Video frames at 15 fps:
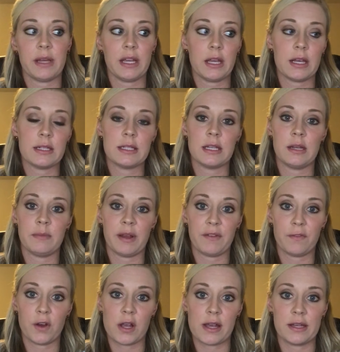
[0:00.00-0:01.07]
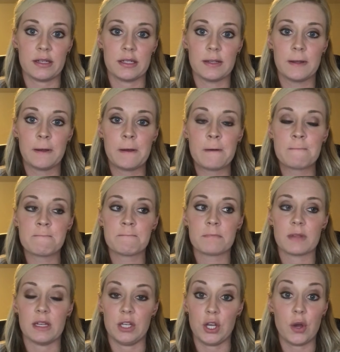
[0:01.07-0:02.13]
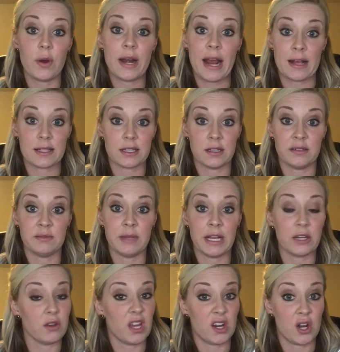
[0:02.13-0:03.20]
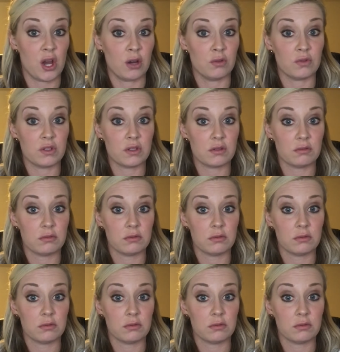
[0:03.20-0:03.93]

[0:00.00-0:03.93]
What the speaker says: my cousin and my friend. And you go and ask them and you get no's.